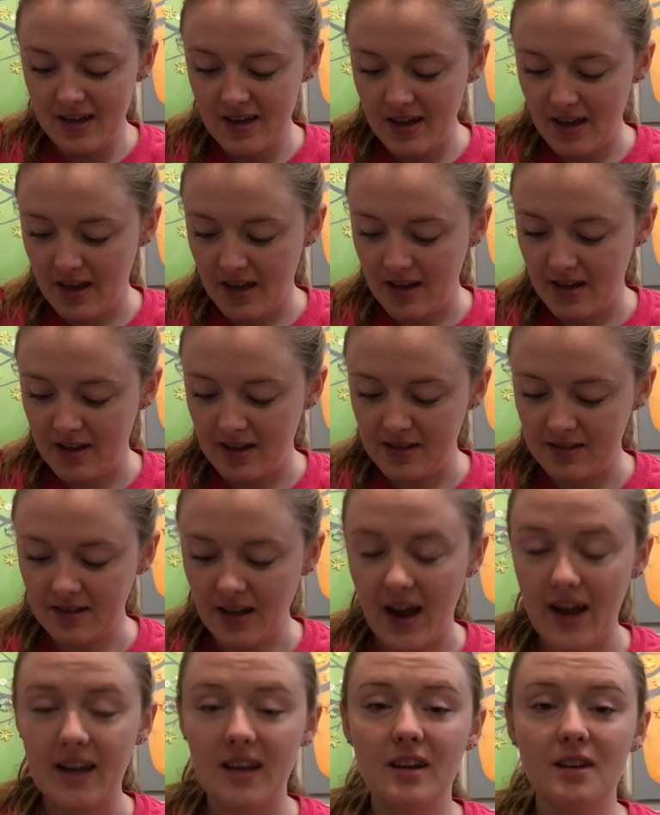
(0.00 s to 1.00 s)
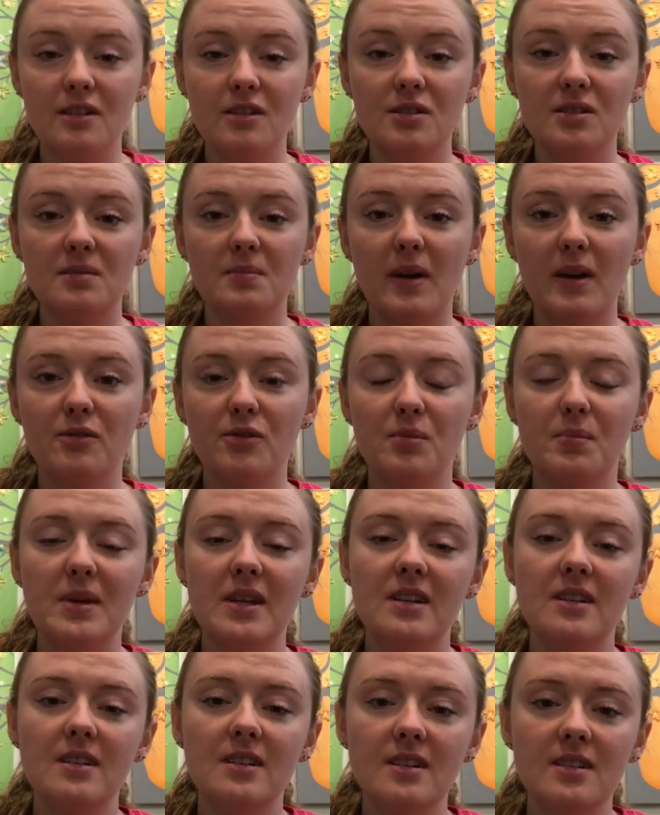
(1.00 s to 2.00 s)
is I can use my
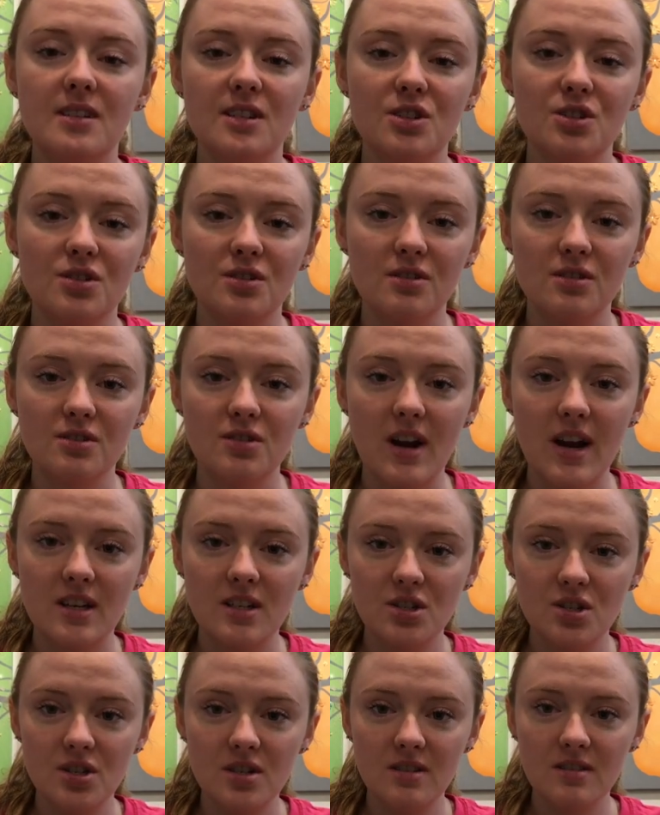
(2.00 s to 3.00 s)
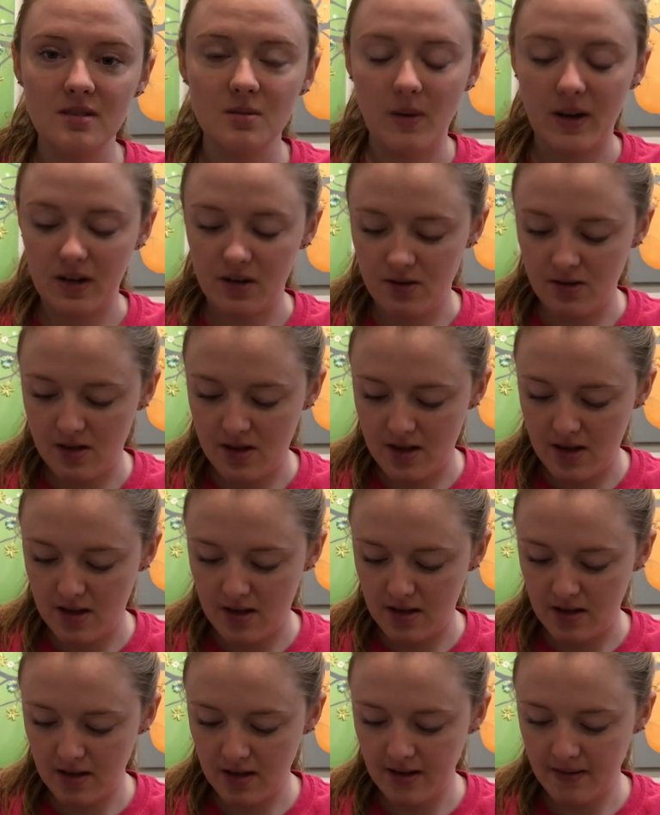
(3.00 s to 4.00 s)
repeated addition strategy. So I could
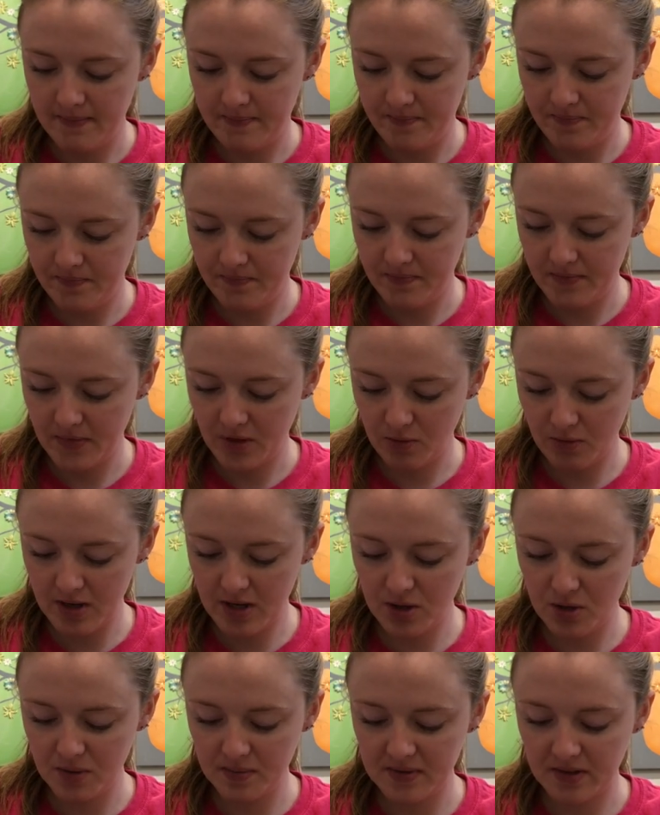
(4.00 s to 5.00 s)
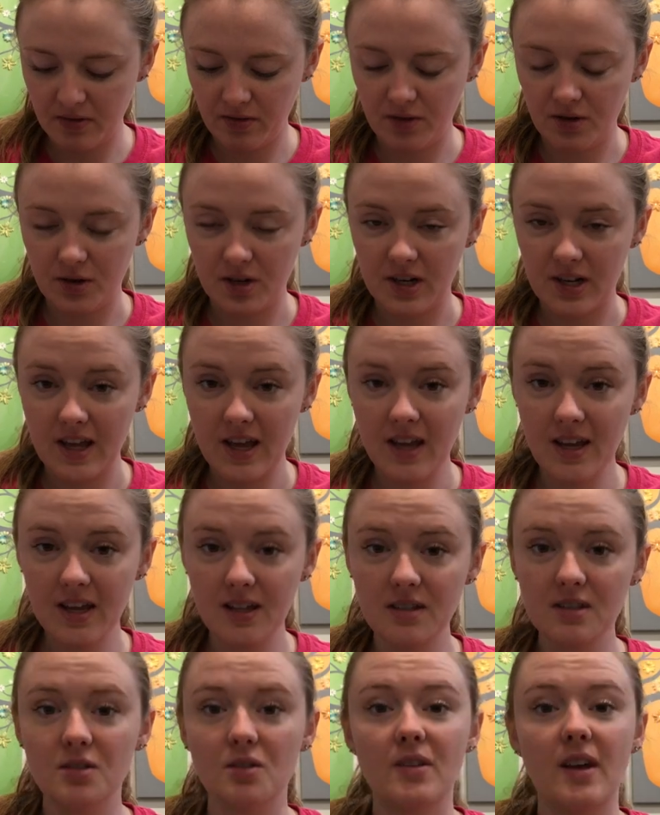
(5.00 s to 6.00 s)
think 3 groups of
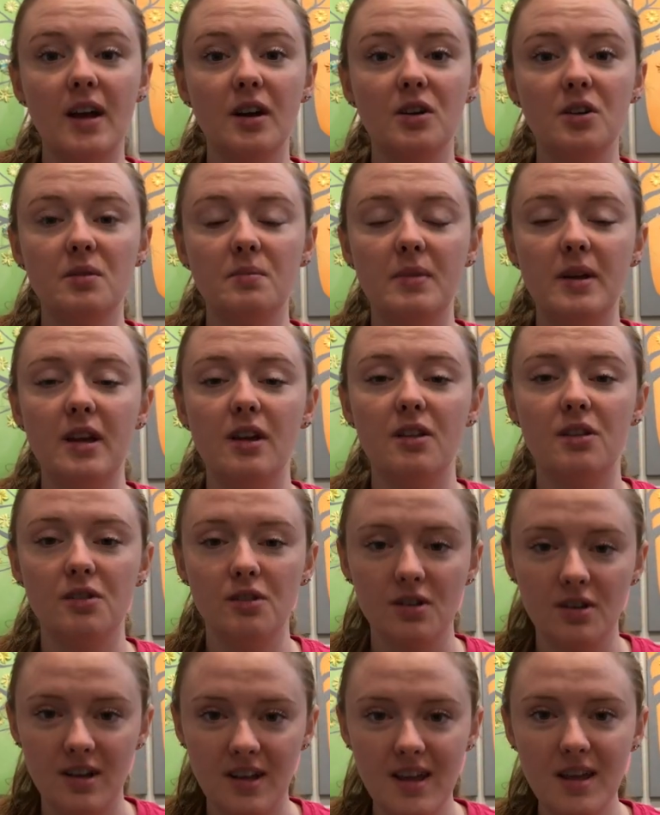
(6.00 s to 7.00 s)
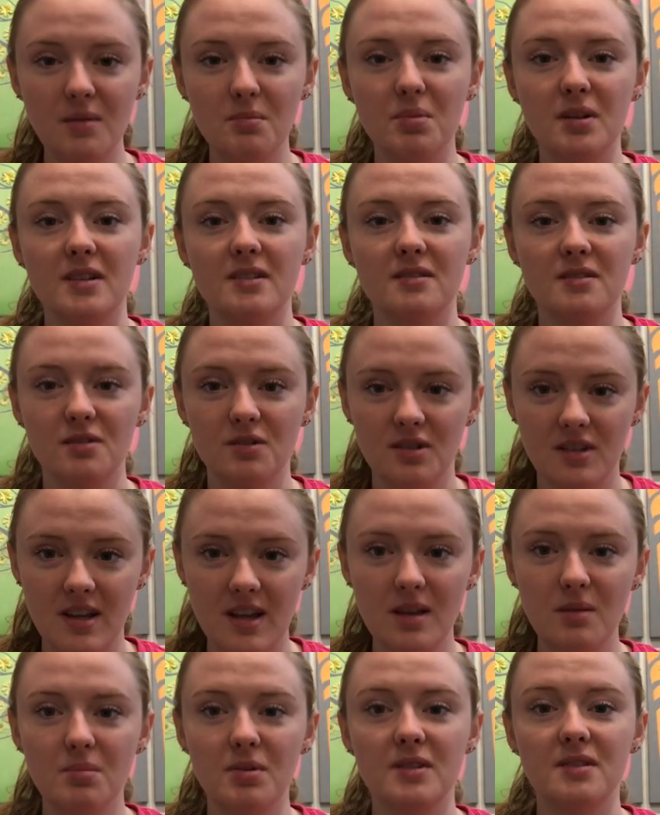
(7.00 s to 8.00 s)
38, so that could be 38 plus
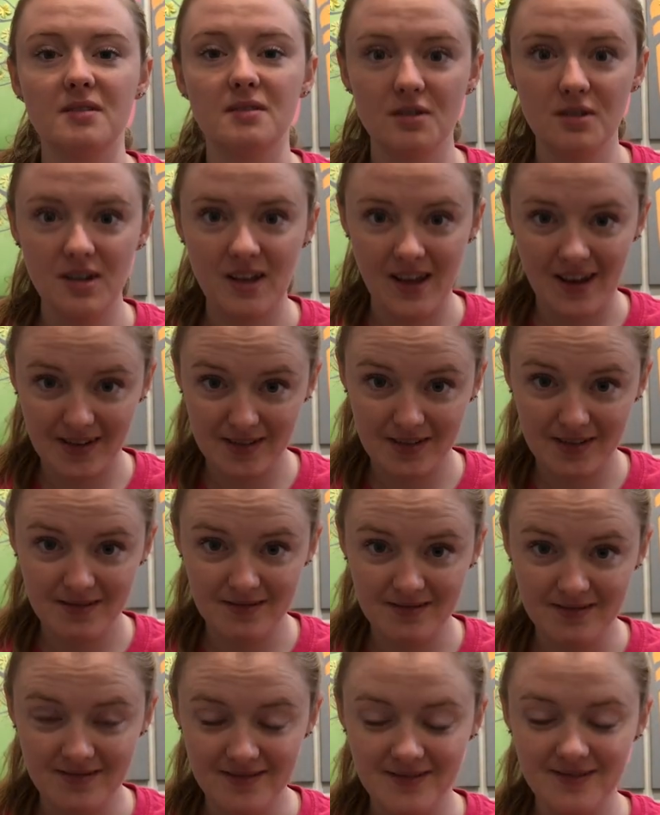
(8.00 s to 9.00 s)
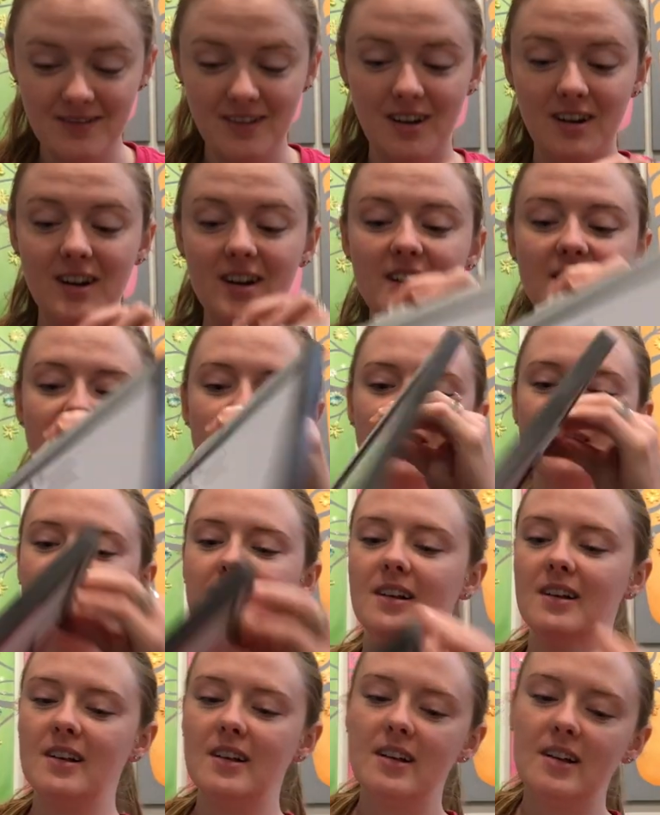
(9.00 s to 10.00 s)
38 plus 38. All right.
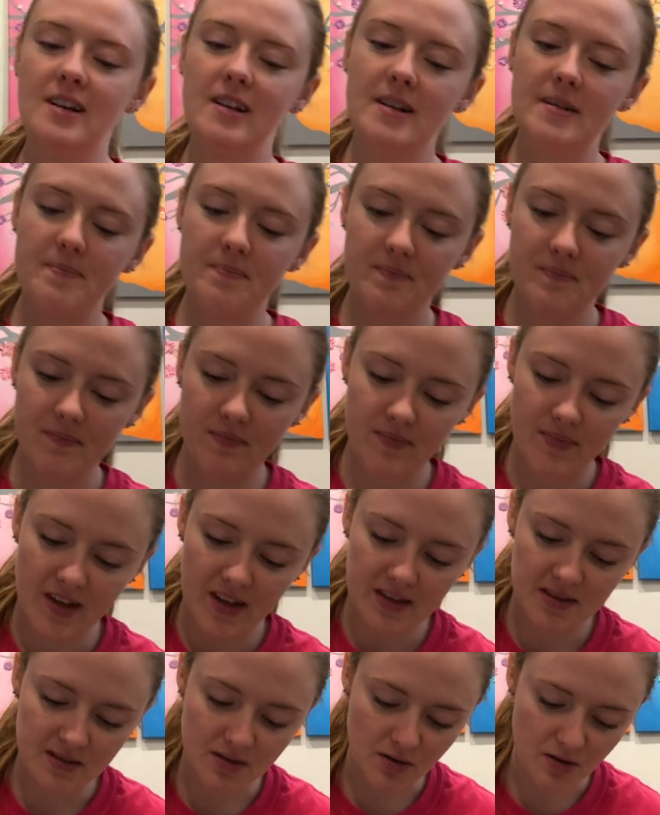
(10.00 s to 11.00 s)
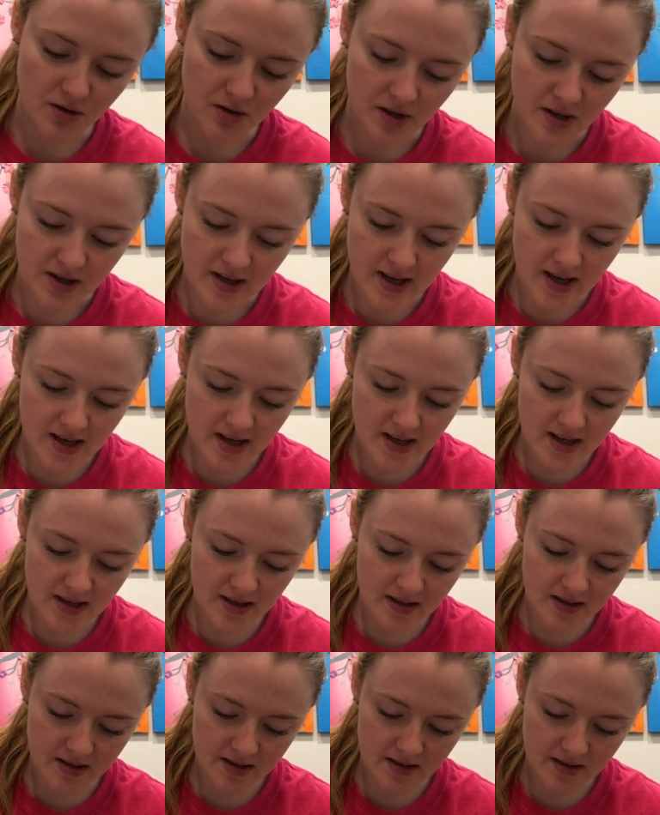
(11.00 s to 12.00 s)
So
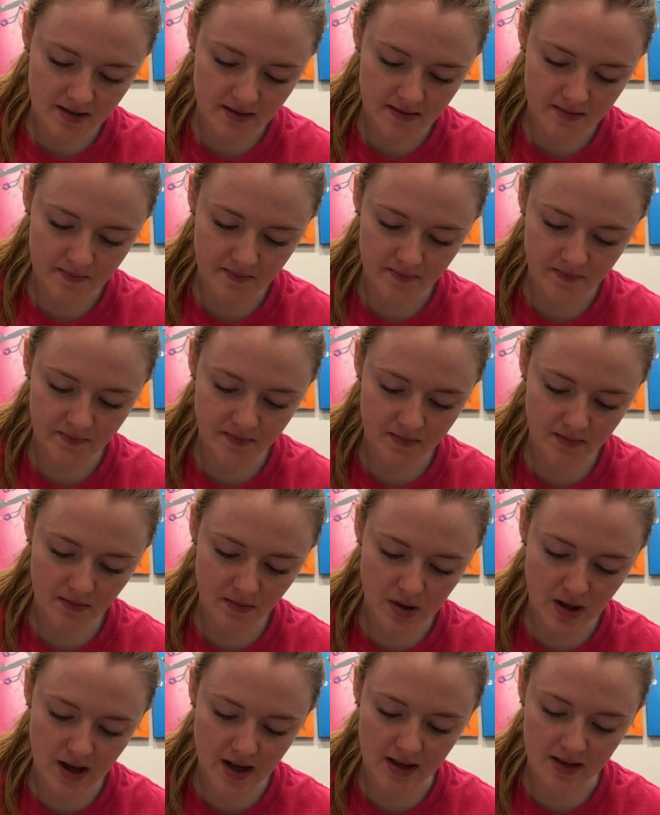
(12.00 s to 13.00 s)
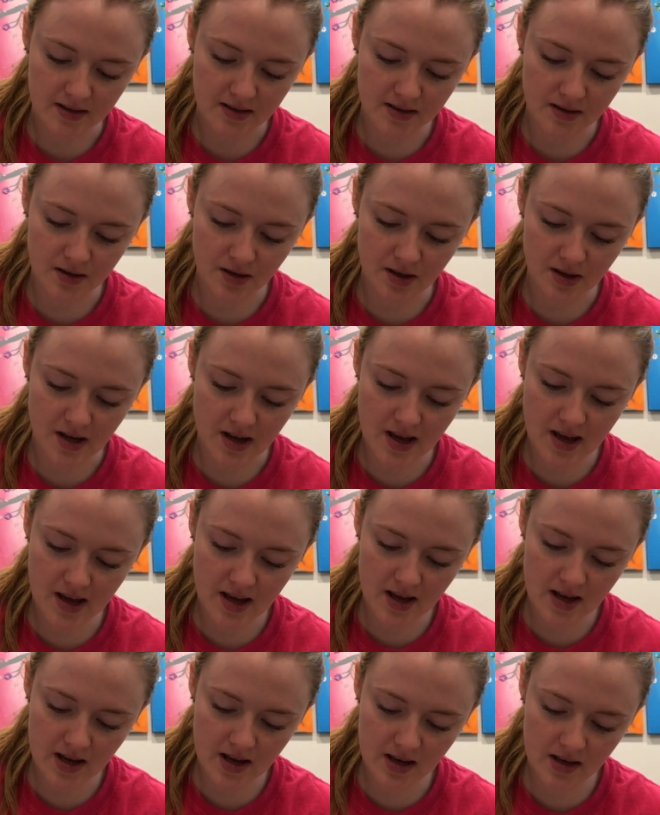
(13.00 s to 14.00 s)
38 plus
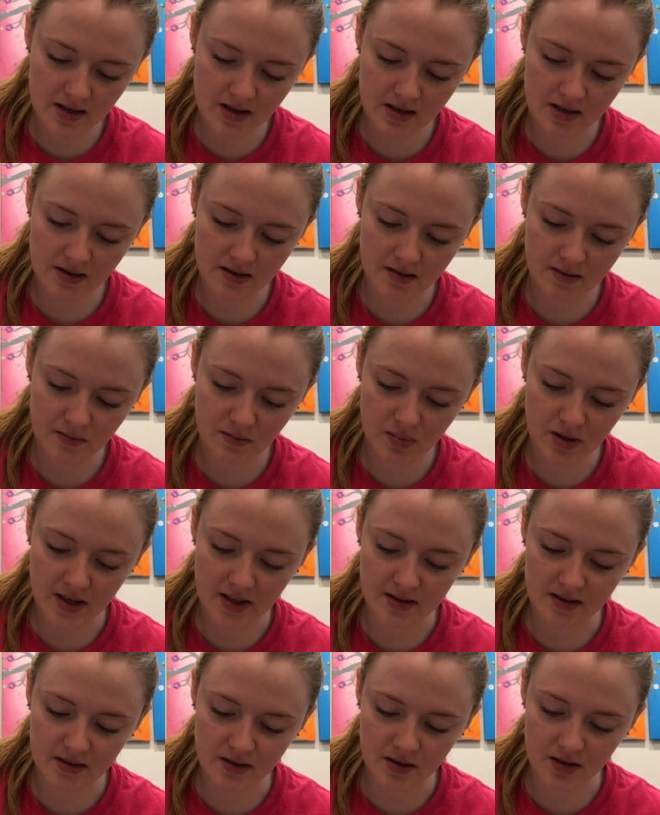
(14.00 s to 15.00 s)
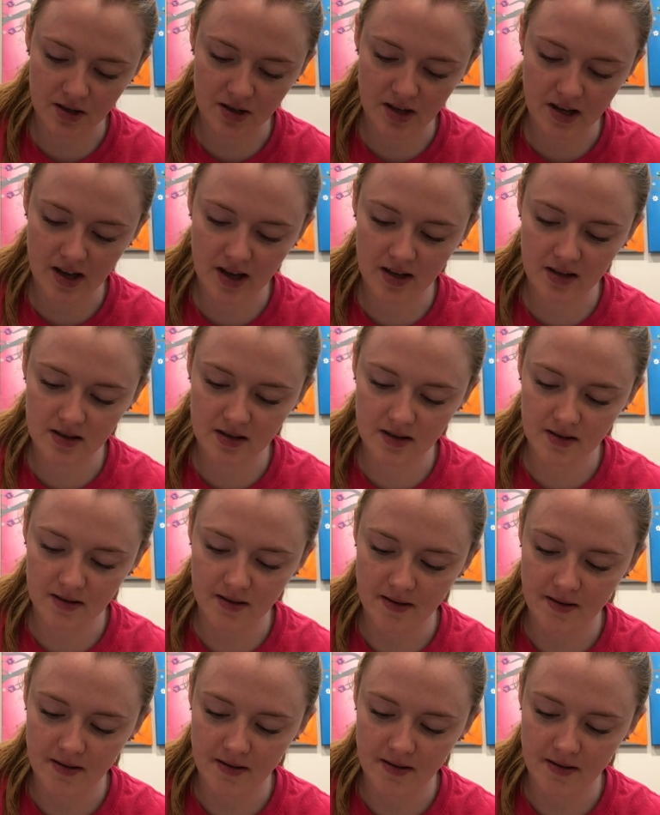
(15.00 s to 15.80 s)
38 plus 38